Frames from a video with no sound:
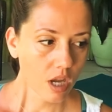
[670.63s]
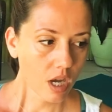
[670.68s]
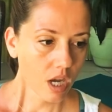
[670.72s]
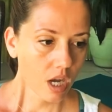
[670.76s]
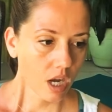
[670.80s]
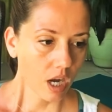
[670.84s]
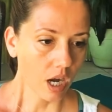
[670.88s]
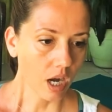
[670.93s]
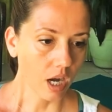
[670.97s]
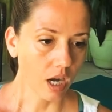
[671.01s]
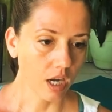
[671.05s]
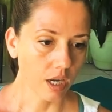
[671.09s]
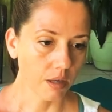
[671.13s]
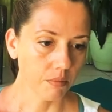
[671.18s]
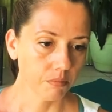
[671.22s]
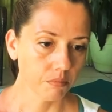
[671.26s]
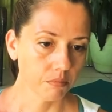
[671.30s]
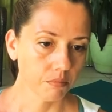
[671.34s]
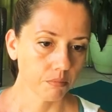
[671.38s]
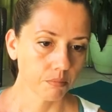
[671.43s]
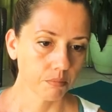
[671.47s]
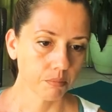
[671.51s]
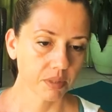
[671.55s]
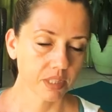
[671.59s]

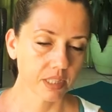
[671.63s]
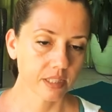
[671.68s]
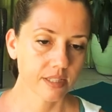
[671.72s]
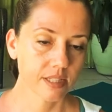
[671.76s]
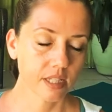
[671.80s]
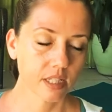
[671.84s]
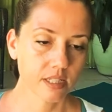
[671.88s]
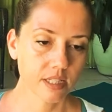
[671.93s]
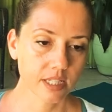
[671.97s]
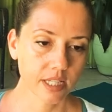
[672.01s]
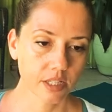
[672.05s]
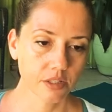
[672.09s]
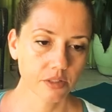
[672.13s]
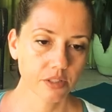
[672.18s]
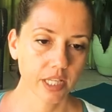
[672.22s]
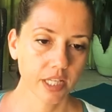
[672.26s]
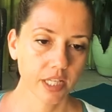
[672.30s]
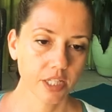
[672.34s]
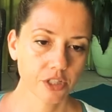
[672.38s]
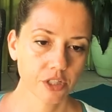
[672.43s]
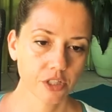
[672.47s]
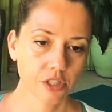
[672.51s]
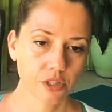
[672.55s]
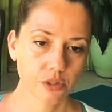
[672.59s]
But the sun
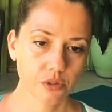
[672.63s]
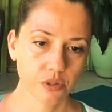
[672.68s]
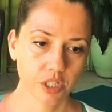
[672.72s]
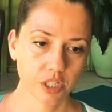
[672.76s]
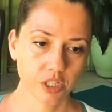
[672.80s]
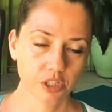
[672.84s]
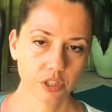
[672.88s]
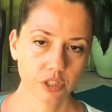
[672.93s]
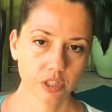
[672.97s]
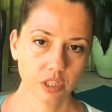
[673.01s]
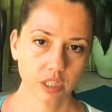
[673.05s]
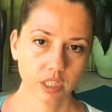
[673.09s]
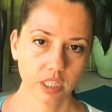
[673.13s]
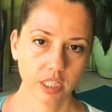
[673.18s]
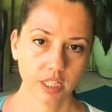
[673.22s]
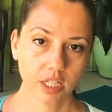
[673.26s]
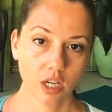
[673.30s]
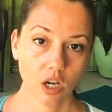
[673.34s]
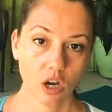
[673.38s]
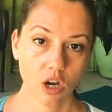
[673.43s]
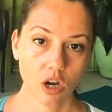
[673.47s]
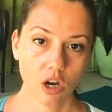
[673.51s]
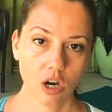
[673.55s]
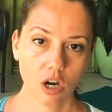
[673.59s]
salutations traditionally
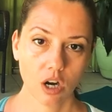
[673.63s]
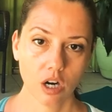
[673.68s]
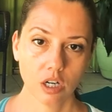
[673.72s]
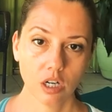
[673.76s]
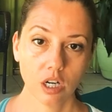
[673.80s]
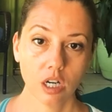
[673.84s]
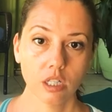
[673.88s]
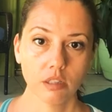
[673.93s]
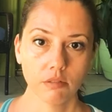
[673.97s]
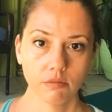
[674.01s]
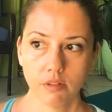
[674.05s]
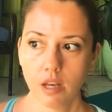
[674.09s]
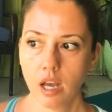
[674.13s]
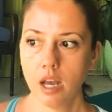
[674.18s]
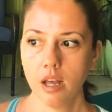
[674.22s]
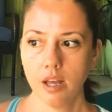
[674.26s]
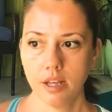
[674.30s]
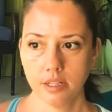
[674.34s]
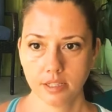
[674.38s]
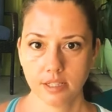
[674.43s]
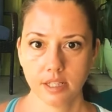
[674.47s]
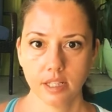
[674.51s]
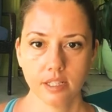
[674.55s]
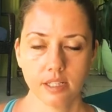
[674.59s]
are,
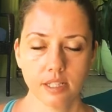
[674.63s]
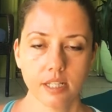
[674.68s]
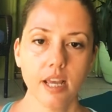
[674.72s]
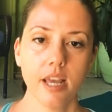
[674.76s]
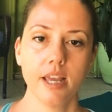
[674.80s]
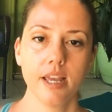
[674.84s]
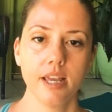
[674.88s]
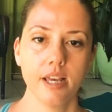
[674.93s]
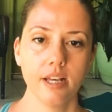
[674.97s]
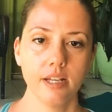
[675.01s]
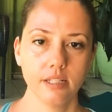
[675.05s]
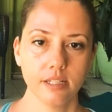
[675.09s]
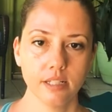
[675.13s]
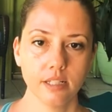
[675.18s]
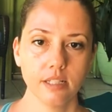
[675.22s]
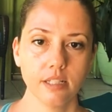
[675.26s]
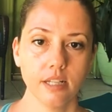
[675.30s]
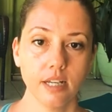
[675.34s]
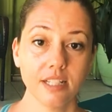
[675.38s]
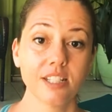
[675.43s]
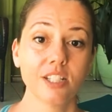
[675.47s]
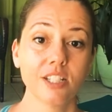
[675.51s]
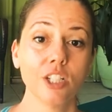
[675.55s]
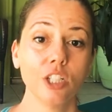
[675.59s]
as they say,
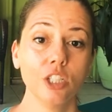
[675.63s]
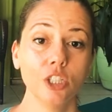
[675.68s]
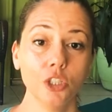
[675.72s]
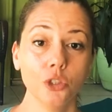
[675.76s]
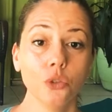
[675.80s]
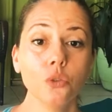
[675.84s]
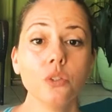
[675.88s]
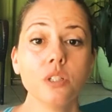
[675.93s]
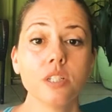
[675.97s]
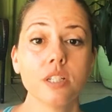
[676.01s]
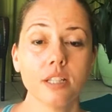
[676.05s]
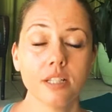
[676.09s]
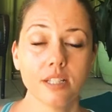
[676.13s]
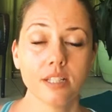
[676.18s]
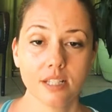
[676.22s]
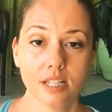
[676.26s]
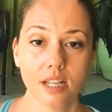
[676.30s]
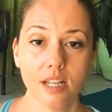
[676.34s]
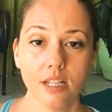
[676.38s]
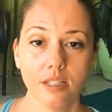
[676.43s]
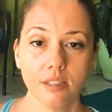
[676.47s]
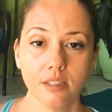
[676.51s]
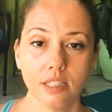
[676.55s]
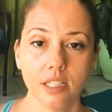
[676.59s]
a salute to the
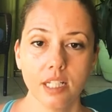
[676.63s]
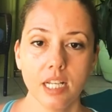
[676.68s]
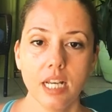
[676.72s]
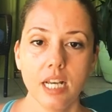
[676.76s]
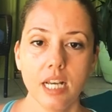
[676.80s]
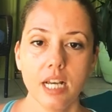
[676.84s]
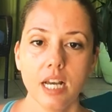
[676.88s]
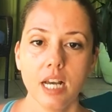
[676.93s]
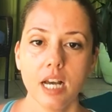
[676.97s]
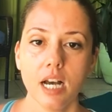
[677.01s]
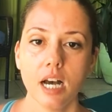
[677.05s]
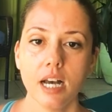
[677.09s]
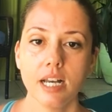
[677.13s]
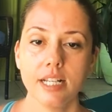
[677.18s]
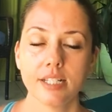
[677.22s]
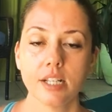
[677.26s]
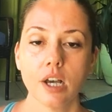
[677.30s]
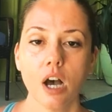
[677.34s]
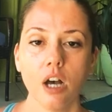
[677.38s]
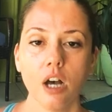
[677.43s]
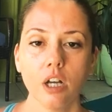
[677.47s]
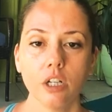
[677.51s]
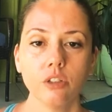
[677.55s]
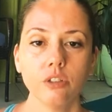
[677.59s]
sun. It's
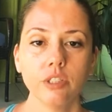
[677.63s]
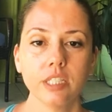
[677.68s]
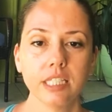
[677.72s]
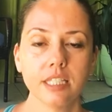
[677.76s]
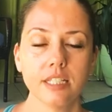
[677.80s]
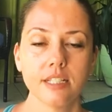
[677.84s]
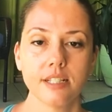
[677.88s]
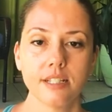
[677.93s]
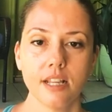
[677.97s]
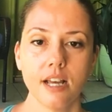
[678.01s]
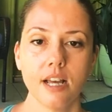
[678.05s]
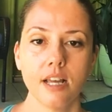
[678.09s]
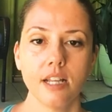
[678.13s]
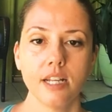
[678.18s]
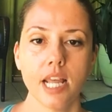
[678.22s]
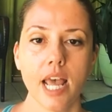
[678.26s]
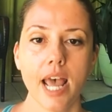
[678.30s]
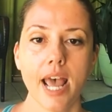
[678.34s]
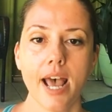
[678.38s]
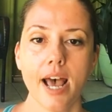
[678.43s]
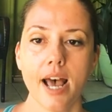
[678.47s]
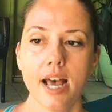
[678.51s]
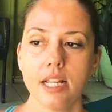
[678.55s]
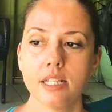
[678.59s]
honoring the sun
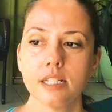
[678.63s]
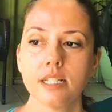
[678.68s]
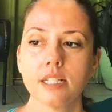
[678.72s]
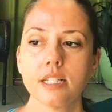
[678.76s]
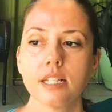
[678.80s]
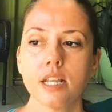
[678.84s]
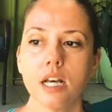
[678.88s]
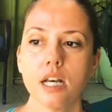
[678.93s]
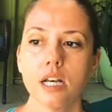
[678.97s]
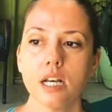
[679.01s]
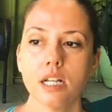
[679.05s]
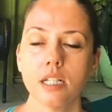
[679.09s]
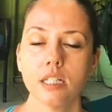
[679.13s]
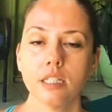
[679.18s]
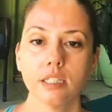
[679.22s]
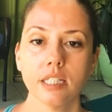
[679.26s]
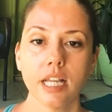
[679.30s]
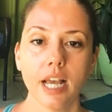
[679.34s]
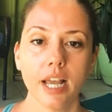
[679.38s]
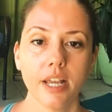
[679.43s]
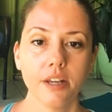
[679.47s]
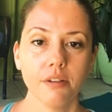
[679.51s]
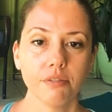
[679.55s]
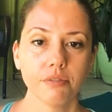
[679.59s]
as a
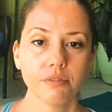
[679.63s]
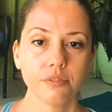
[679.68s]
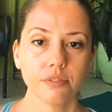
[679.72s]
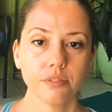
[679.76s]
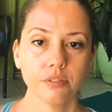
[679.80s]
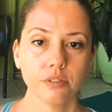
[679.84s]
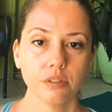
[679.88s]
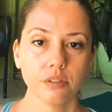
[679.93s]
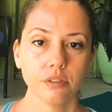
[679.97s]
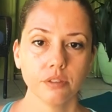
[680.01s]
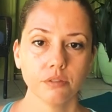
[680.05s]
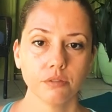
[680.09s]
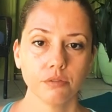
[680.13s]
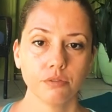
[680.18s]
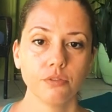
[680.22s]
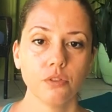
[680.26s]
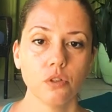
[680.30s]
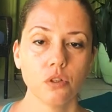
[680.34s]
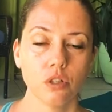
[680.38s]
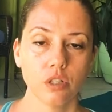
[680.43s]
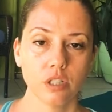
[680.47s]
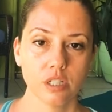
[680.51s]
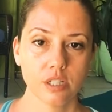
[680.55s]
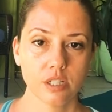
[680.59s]
life
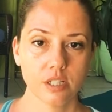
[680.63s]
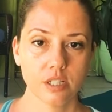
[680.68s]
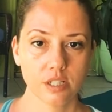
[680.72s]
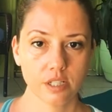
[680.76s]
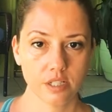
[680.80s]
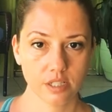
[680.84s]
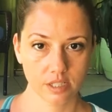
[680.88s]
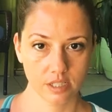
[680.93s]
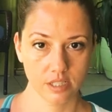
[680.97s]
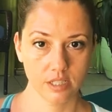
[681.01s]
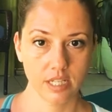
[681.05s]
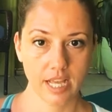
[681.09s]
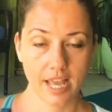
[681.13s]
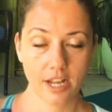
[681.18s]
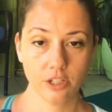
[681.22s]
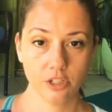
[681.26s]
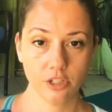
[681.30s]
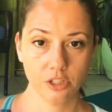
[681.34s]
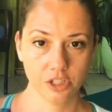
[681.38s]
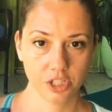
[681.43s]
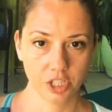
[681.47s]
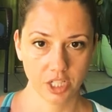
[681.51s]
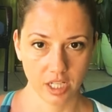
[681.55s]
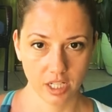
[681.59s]
force
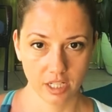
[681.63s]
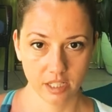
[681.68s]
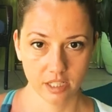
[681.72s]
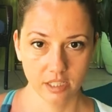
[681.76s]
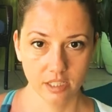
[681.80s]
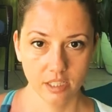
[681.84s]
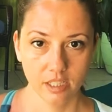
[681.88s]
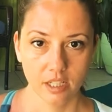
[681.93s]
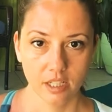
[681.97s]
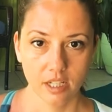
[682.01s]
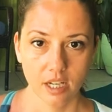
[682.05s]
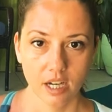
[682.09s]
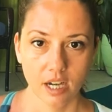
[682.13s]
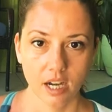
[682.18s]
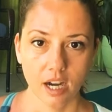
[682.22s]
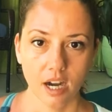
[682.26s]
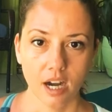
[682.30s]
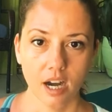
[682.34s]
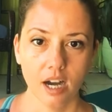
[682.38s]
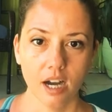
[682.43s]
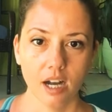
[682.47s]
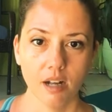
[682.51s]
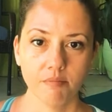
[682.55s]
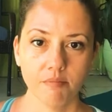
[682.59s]
energy,
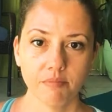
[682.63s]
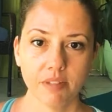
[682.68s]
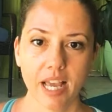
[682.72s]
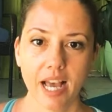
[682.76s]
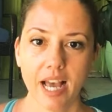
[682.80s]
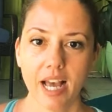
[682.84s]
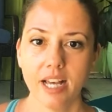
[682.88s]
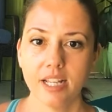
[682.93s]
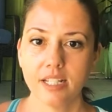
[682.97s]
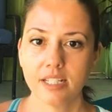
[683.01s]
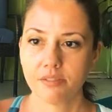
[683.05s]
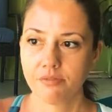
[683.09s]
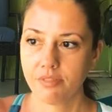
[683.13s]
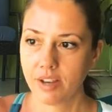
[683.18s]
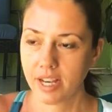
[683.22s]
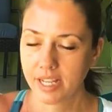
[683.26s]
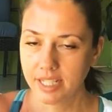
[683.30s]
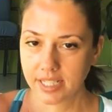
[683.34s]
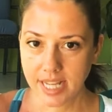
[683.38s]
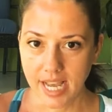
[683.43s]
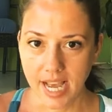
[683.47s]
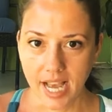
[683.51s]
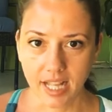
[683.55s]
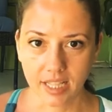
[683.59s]
as
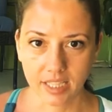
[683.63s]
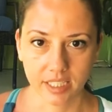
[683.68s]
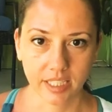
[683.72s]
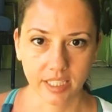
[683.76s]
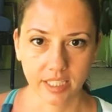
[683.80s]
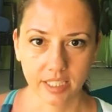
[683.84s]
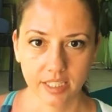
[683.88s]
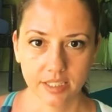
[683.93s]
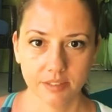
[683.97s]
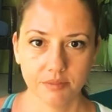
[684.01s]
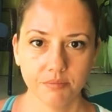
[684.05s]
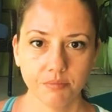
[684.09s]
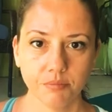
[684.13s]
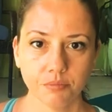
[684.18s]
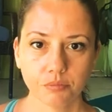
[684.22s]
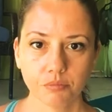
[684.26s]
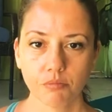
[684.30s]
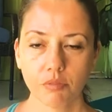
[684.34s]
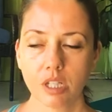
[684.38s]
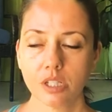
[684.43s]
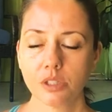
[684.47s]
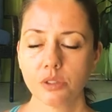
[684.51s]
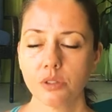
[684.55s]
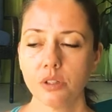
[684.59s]
vitality.
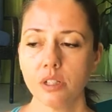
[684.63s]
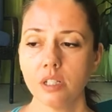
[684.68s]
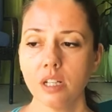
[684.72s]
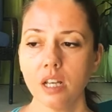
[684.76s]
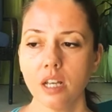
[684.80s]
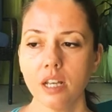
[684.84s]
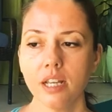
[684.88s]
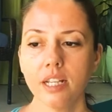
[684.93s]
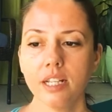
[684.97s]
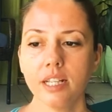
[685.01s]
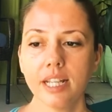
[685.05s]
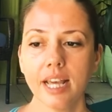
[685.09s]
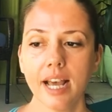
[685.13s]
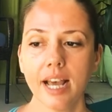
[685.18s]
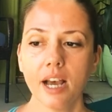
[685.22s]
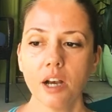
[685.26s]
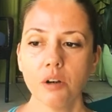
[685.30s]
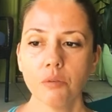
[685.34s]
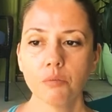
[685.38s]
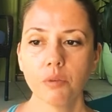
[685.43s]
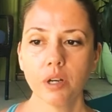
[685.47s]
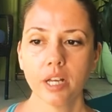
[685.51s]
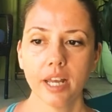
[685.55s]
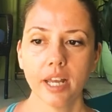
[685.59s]
So in that
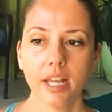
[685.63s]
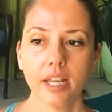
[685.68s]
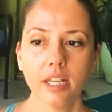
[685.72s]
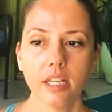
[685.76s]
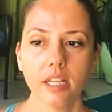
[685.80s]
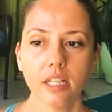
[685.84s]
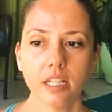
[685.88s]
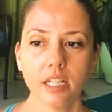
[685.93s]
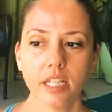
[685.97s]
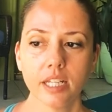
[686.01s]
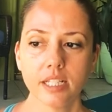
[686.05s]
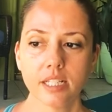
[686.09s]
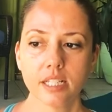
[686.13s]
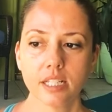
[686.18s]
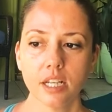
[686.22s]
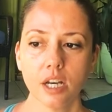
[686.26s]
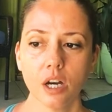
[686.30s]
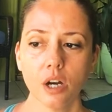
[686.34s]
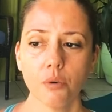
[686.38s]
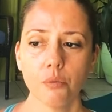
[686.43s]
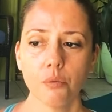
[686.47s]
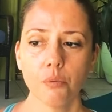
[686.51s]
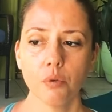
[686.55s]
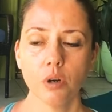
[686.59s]
way, it's
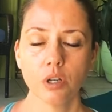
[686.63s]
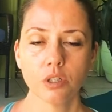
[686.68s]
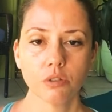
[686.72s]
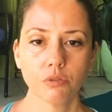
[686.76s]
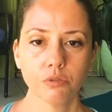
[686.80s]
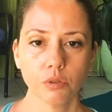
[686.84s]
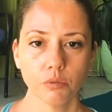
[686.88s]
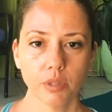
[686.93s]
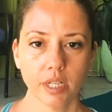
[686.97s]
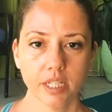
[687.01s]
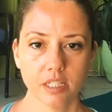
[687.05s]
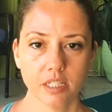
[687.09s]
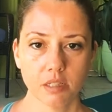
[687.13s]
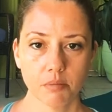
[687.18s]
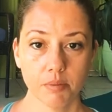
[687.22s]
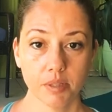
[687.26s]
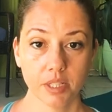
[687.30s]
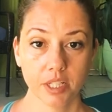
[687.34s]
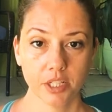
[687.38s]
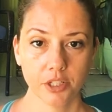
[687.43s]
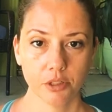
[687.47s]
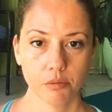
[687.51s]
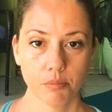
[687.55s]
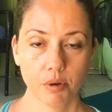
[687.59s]
a wonderful way to
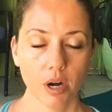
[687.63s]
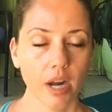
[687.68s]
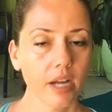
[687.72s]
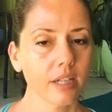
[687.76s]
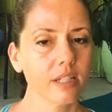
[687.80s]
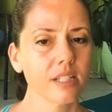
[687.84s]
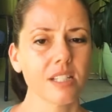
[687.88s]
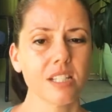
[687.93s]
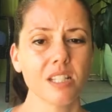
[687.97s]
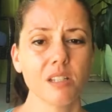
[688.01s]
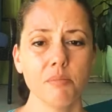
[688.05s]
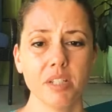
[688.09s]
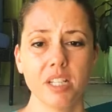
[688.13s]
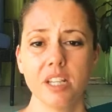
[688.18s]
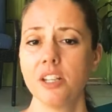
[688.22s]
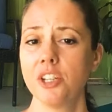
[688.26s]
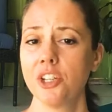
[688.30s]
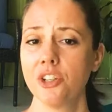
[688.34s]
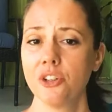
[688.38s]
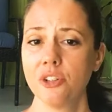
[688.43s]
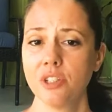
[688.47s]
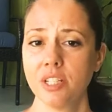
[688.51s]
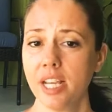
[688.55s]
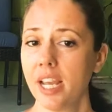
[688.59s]
begin your practice, to begin
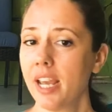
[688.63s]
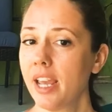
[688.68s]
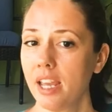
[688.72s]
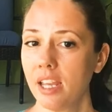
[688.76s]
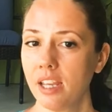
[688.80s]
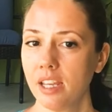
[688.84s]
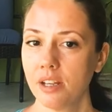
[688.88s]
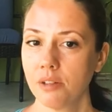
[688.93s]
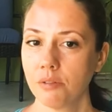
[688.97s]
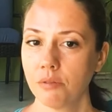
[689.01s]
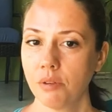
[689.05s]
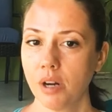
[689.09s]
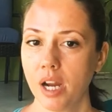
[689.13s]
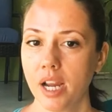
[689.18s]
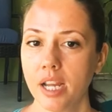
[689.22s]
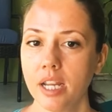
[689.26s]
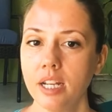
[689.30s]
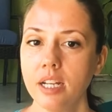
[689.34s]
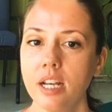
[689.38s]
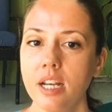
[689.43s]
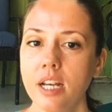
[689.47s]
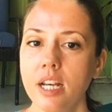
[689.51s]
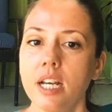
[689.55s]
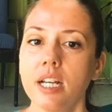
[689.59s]
your day, right?